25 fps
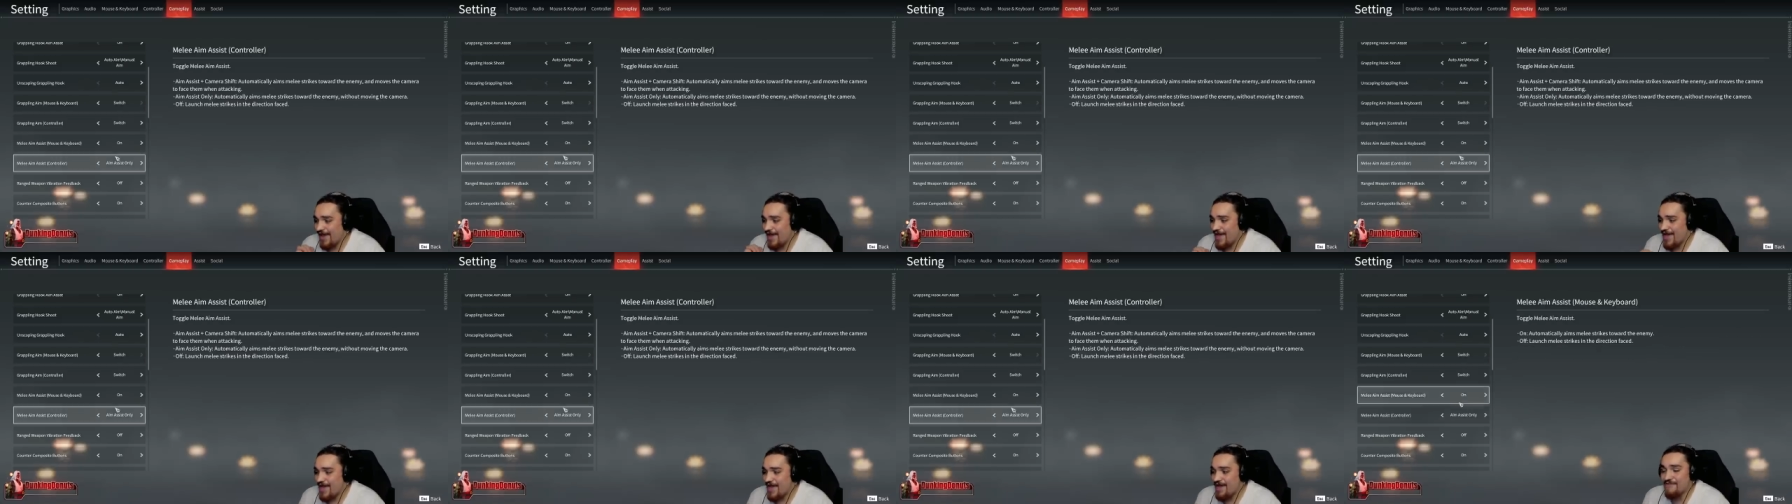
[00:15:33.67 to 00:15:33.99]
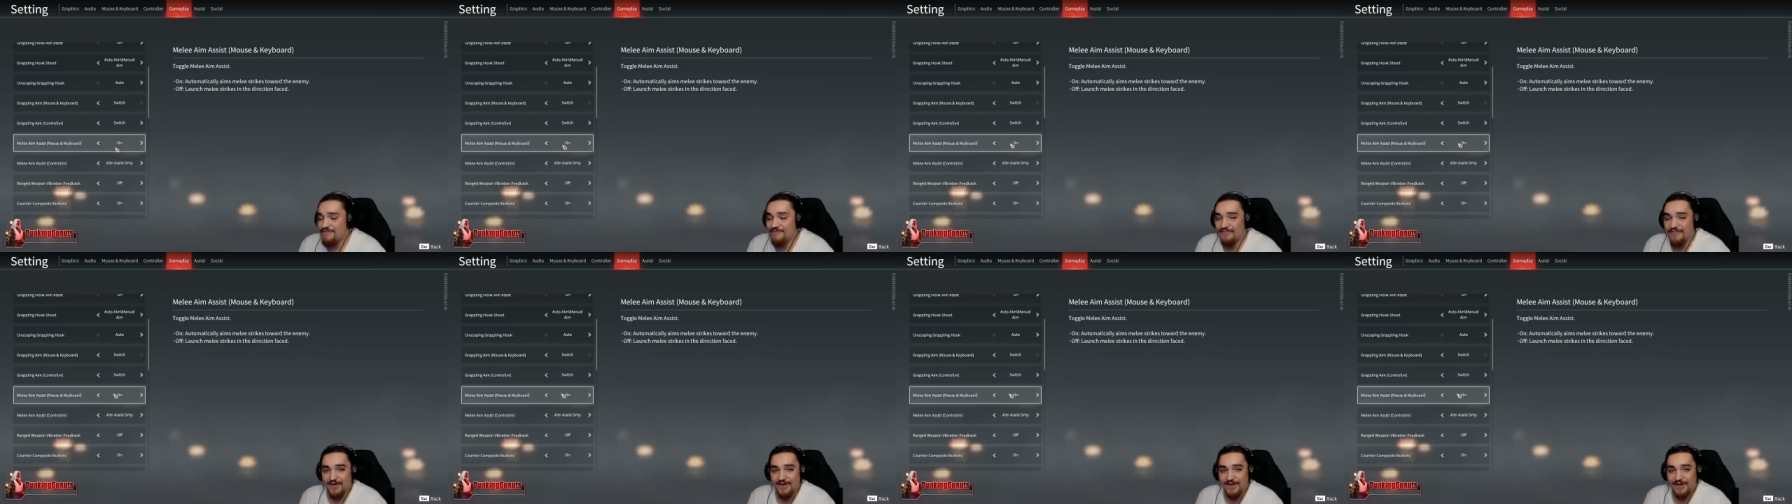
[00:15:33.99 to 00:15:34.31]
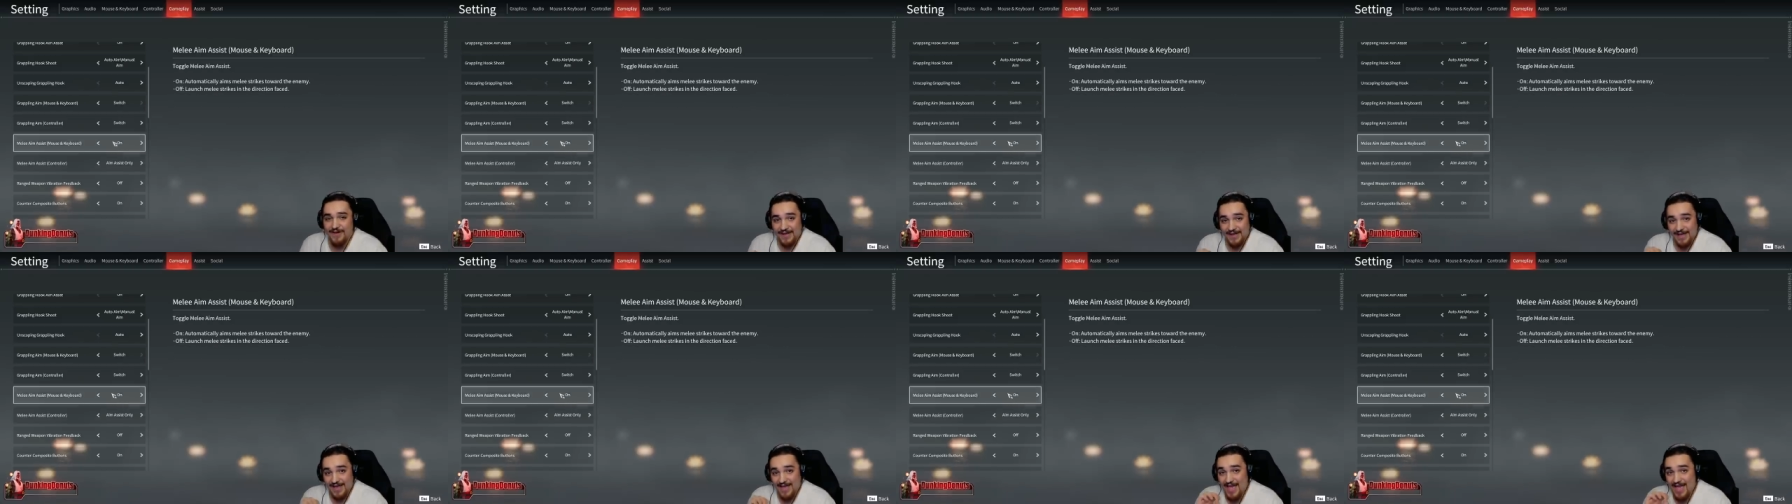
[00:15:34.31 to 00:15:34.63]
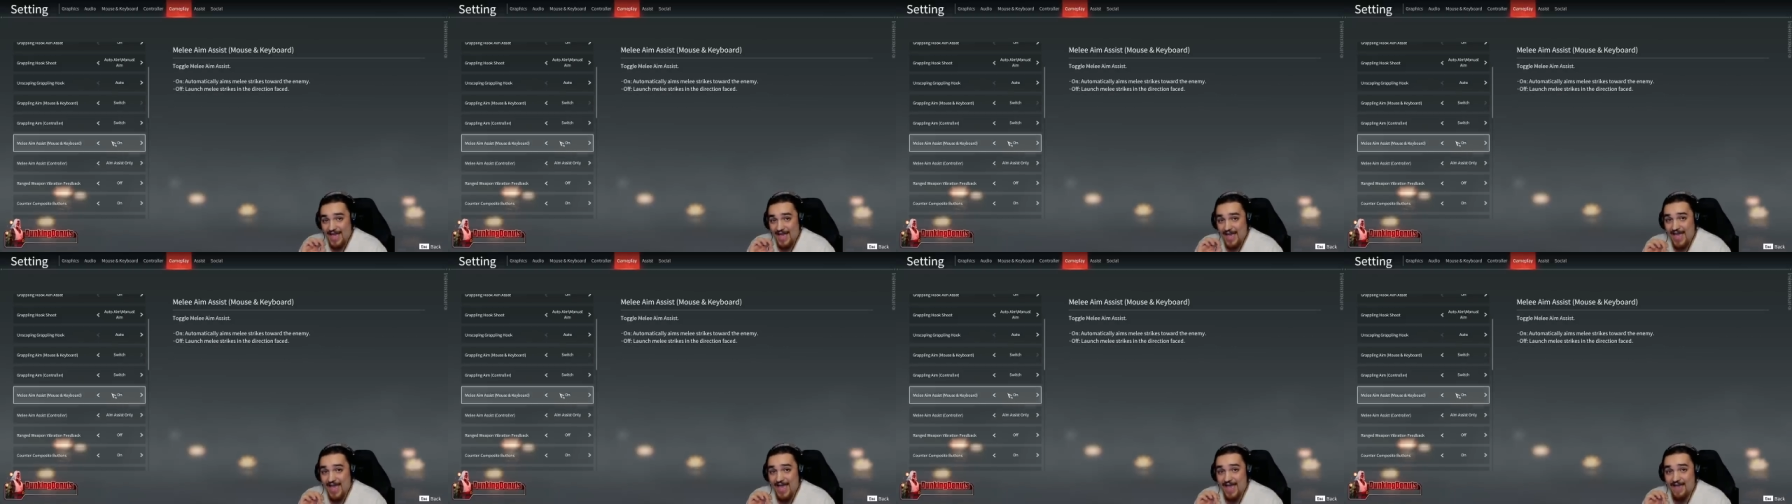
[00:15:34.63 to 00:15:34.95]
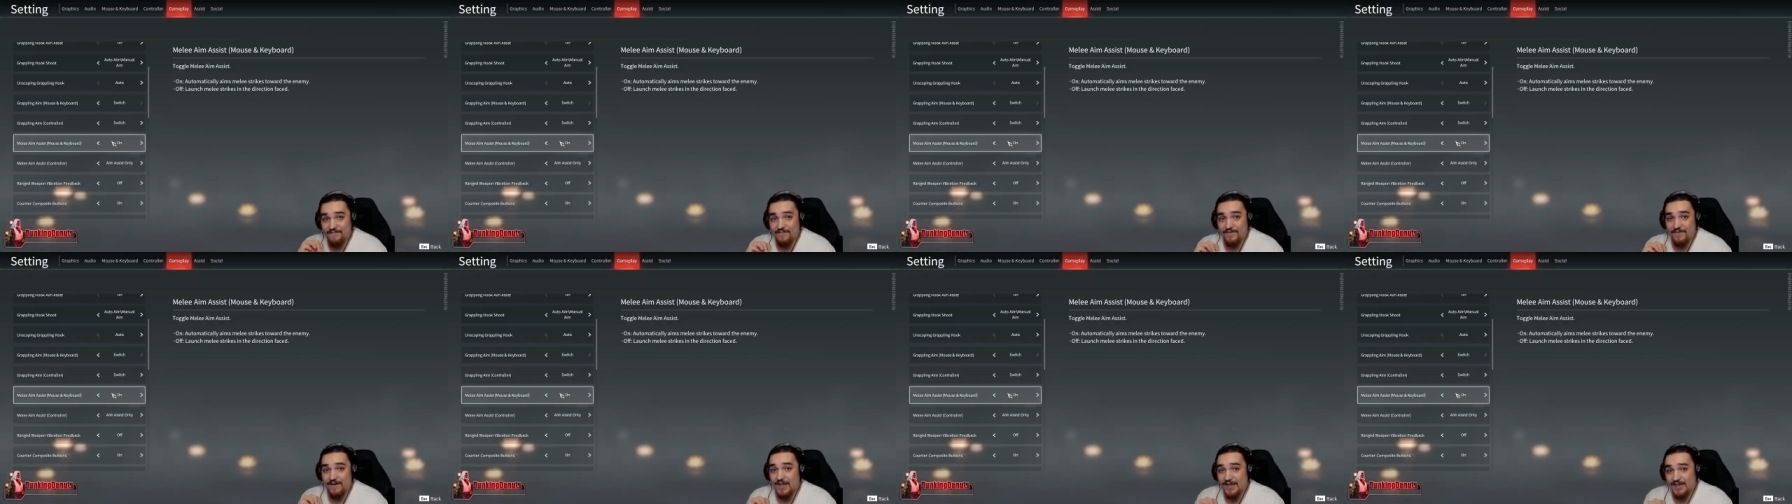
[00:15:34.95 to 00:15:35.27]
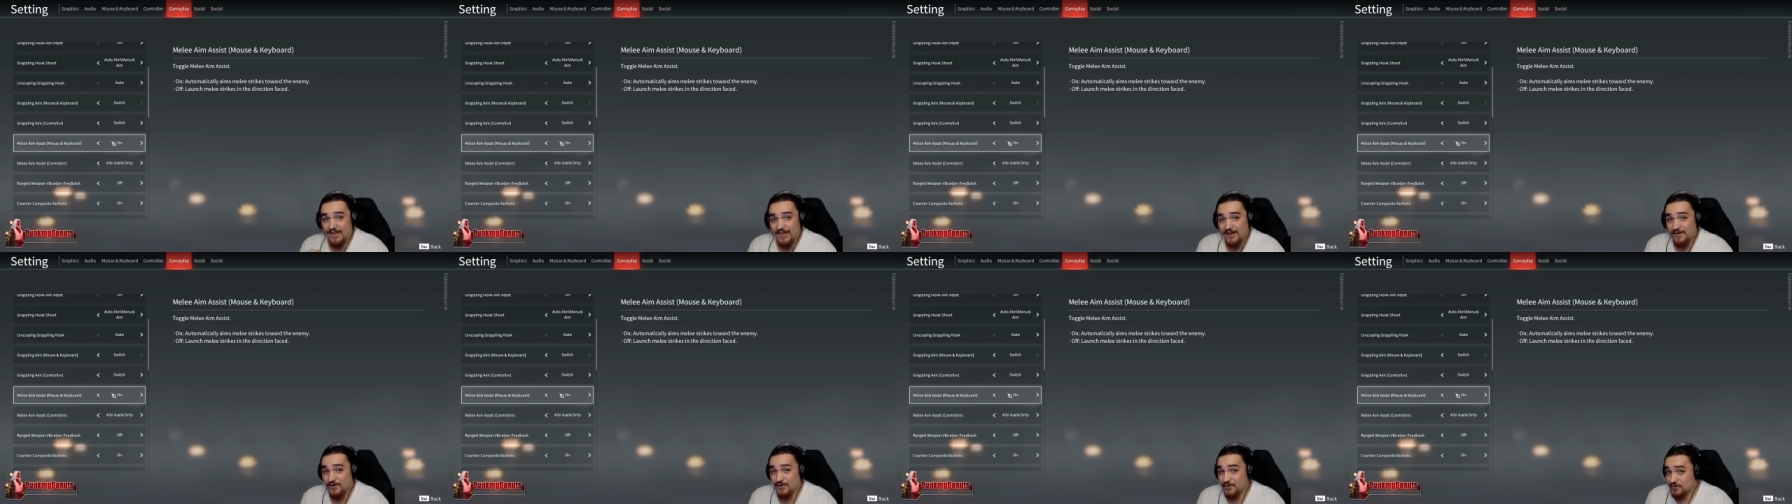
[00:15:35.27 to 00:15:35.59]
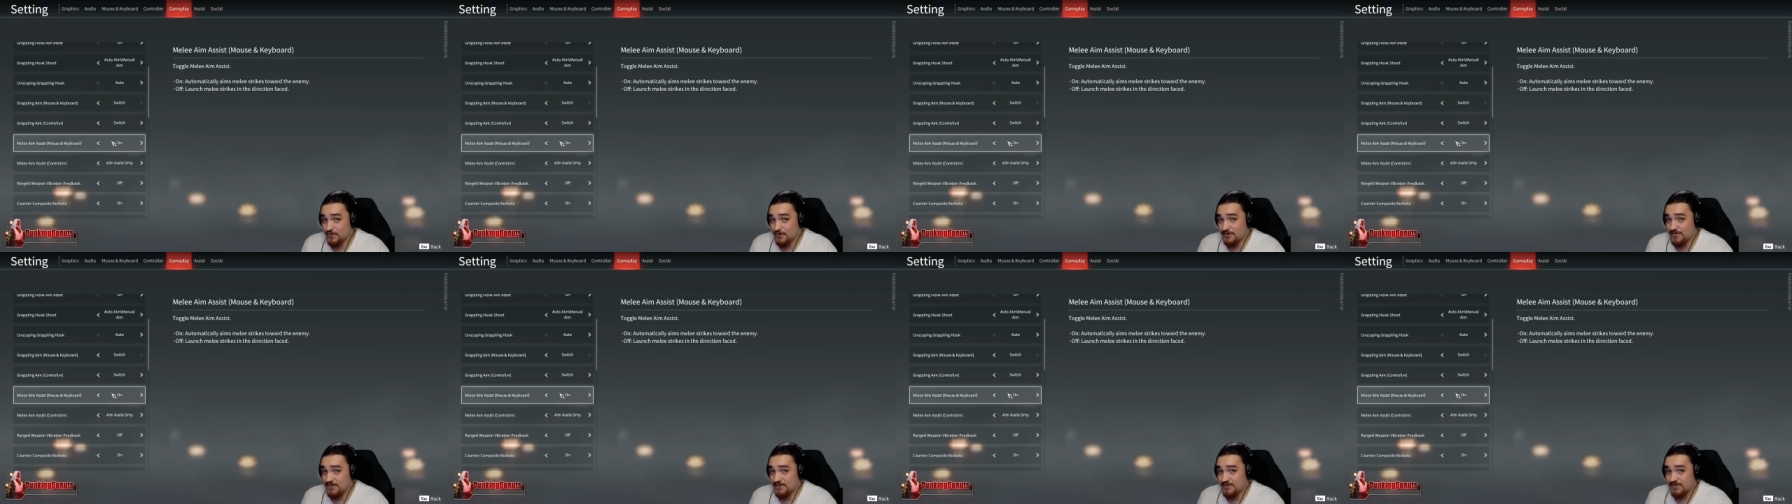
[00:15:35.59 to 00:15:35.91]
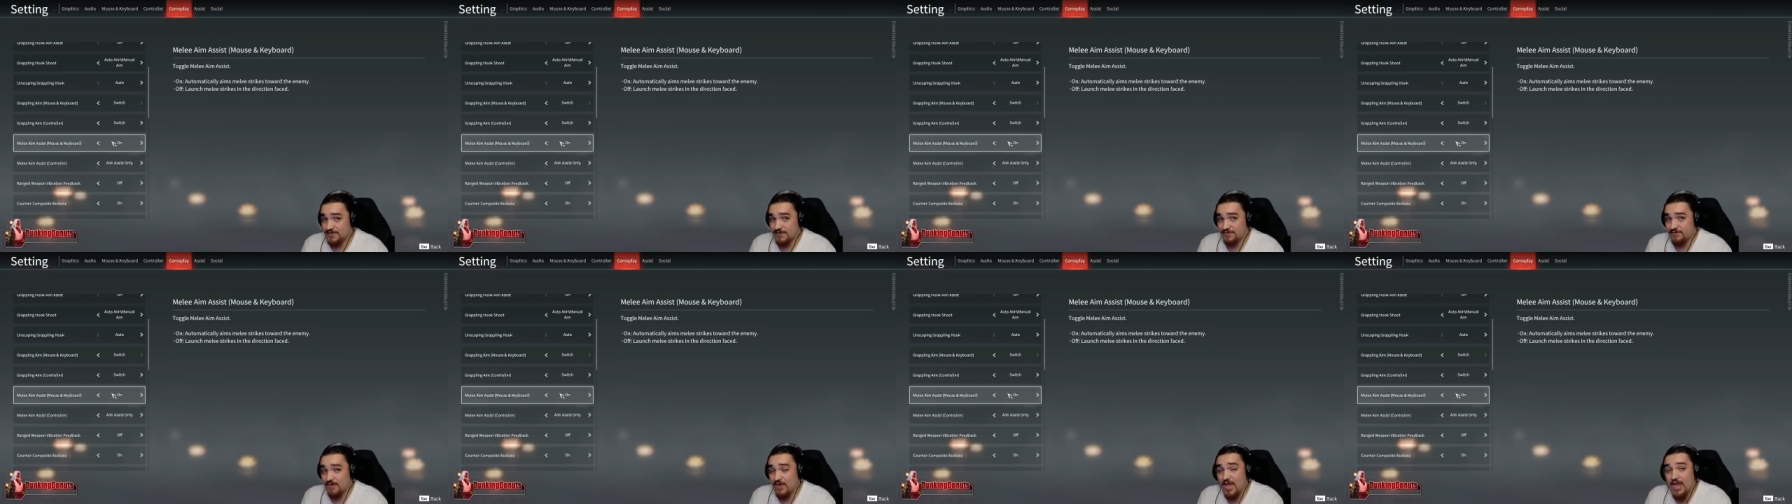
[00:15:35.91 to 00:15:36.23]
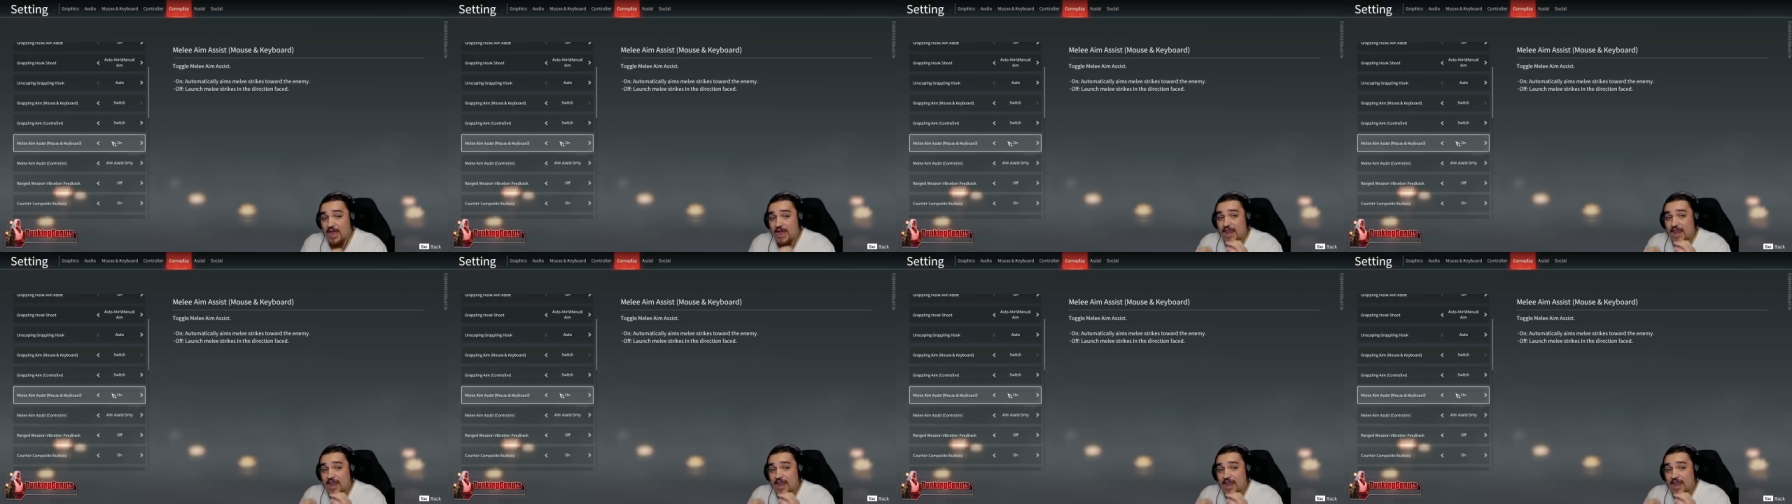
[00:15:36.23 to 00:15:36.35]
ever, ever, I cannot stress this enough,